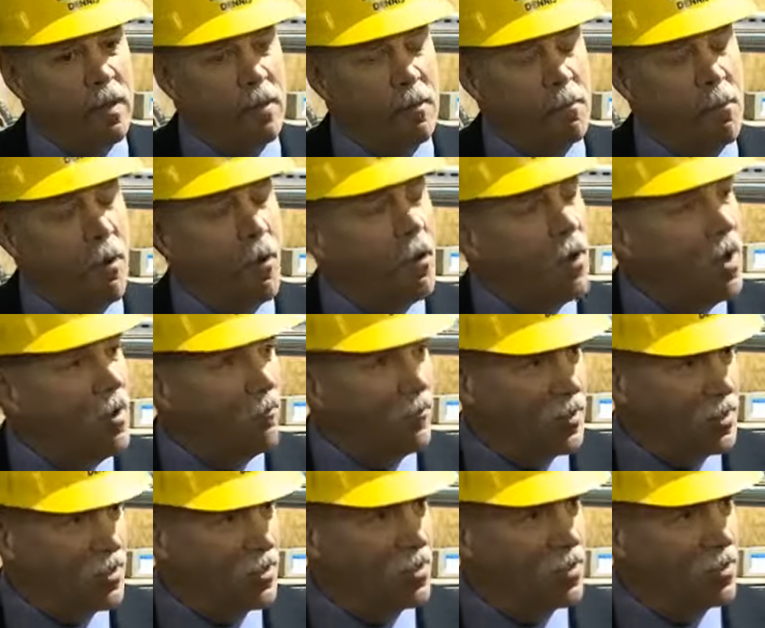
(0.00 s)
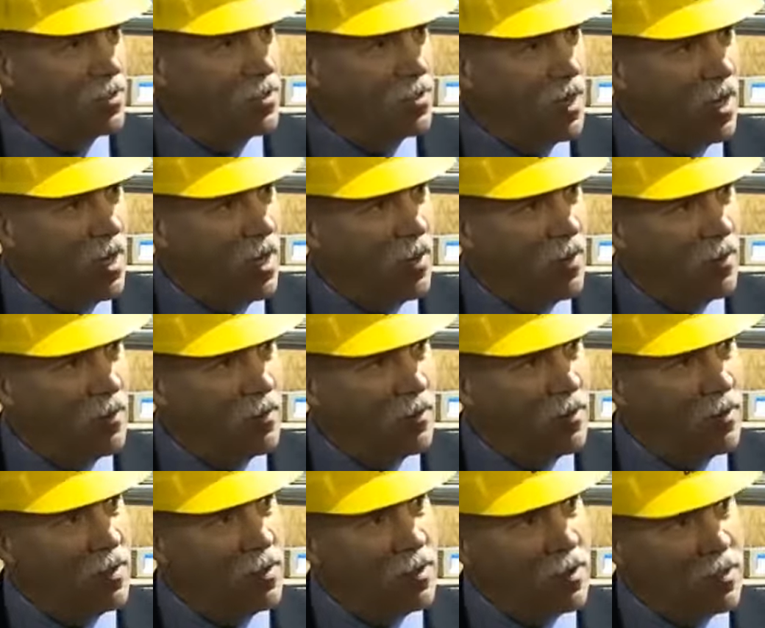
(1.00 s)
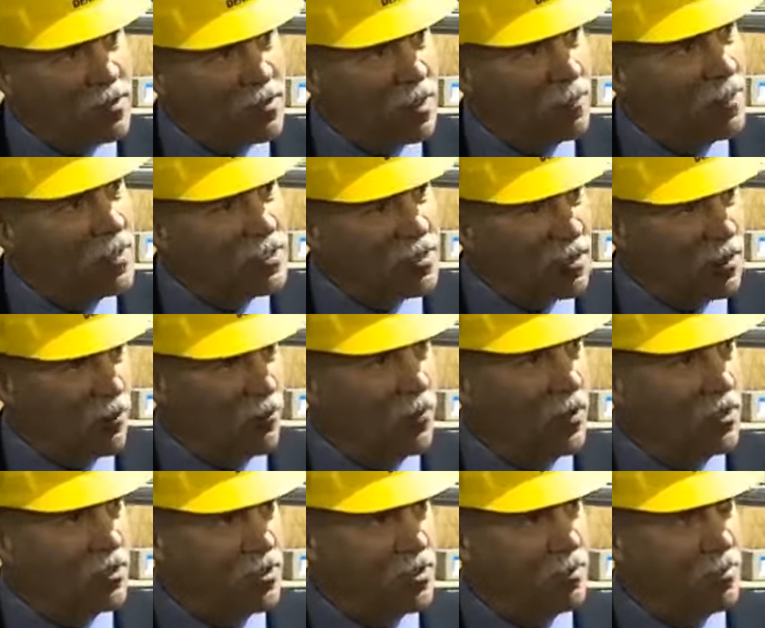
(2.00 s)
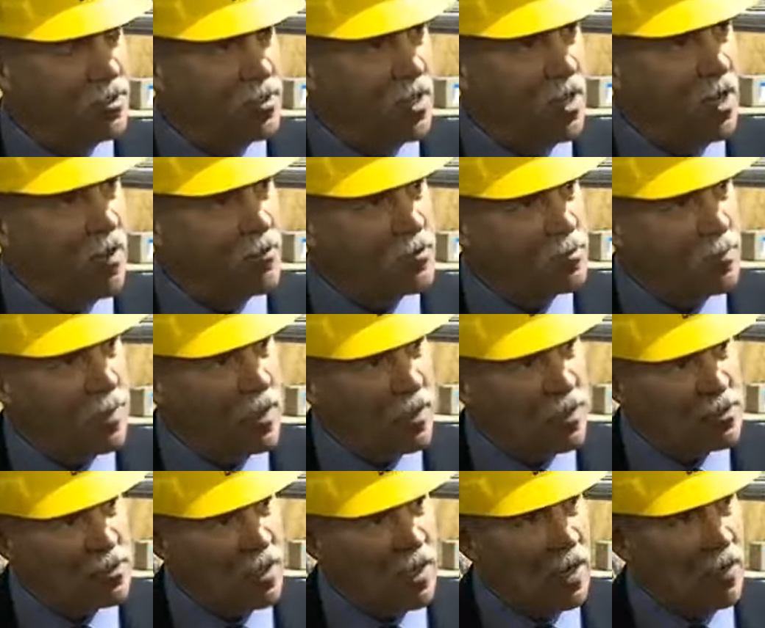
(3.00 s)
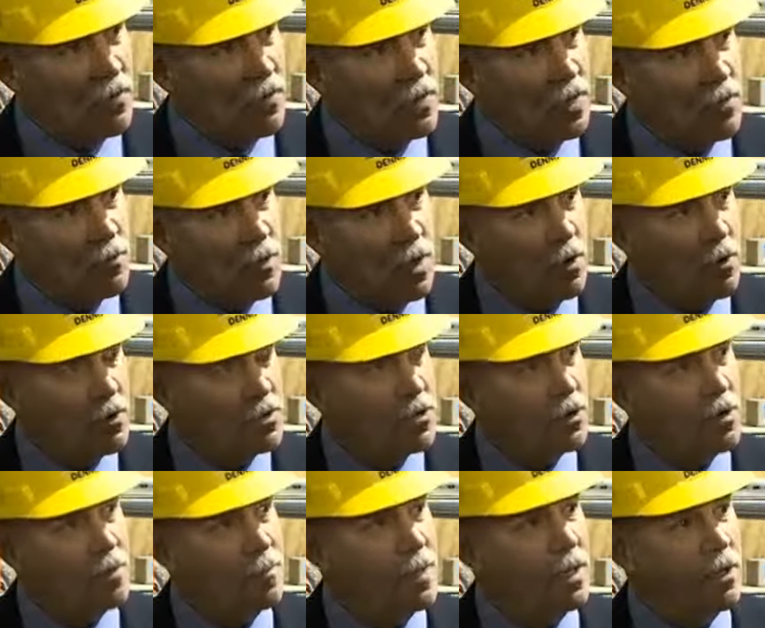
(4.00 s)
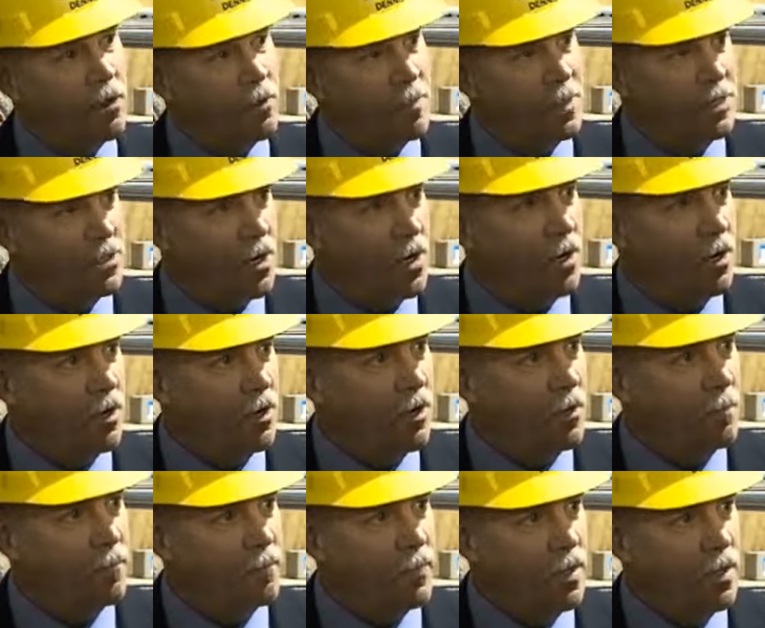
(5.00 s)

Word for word: more emphasis on the exhibits and the fish themselves because a lot of the other areas are going to be a little bit darker.